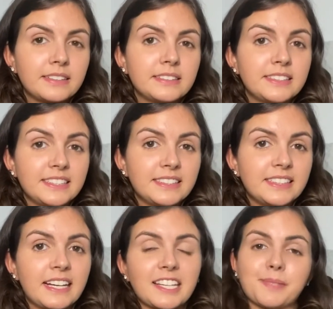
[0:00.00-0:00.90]
Disney
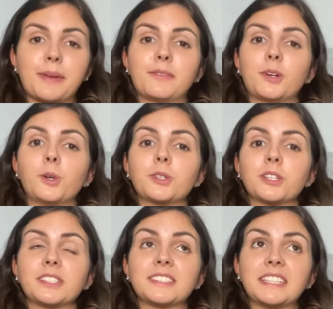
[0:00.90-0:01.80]
has my vote
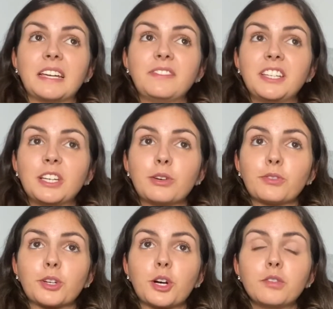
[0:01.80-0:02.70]
on safety though for
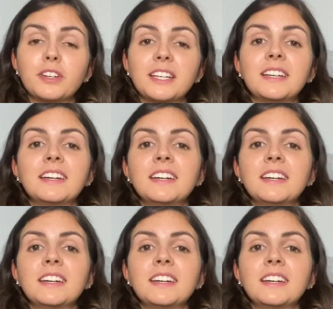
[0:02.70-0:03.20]
COVID.